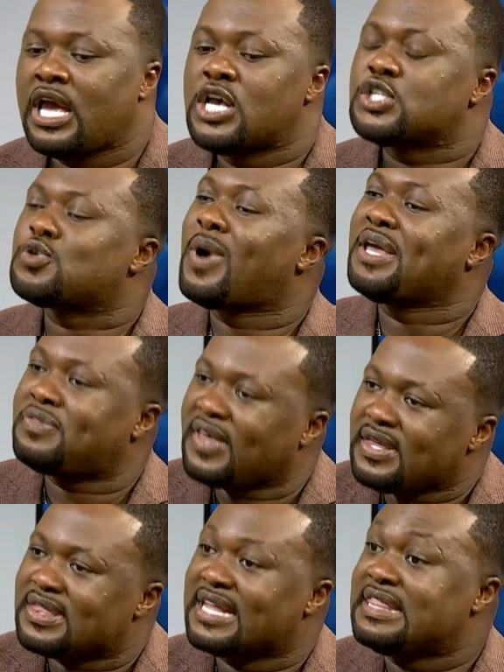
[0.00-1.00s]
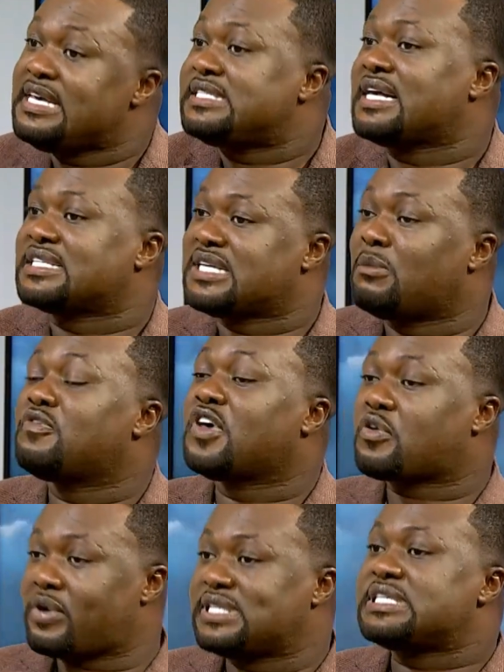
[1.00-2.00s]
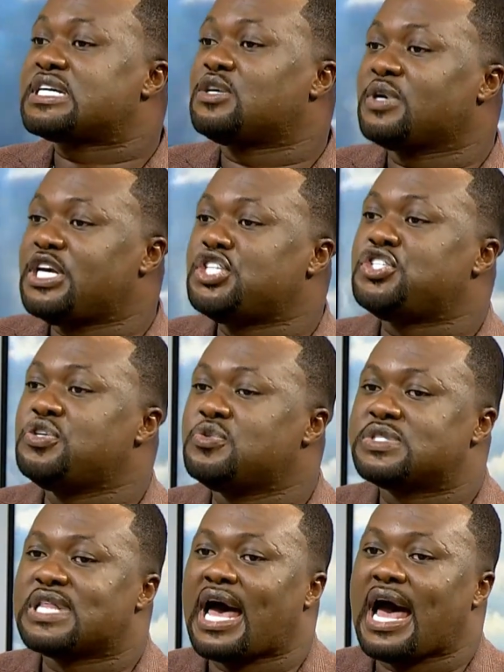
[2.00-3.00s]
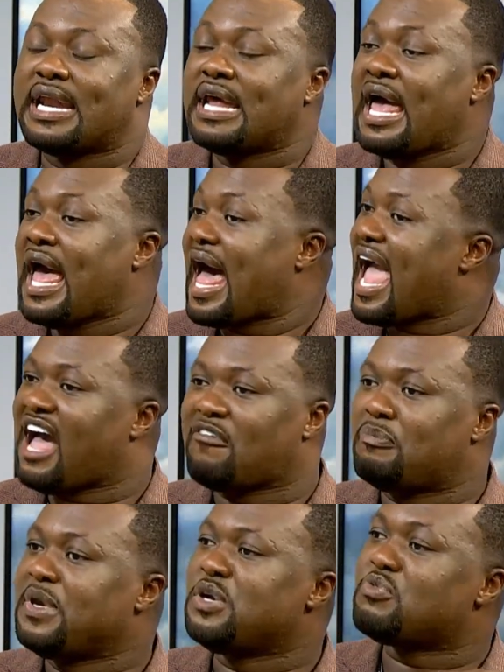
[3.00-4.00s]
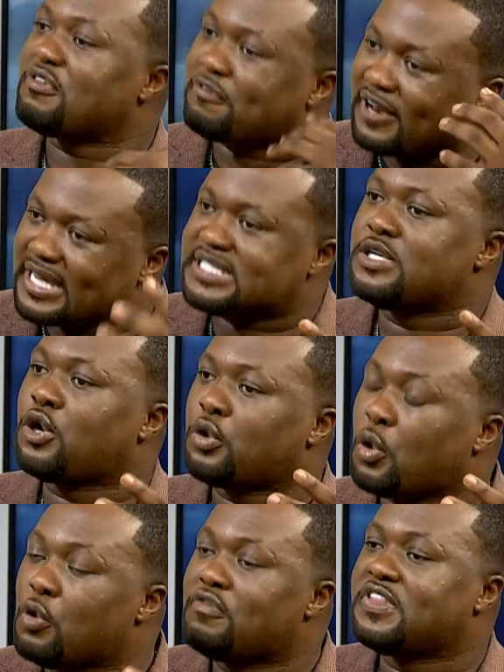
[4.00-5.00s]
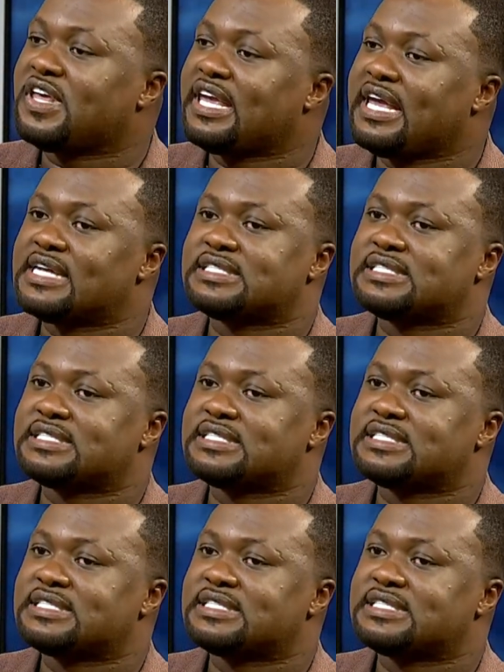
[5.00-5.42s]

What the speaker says: So I think that these are some of the critical issues that I have been reflecting on over the years.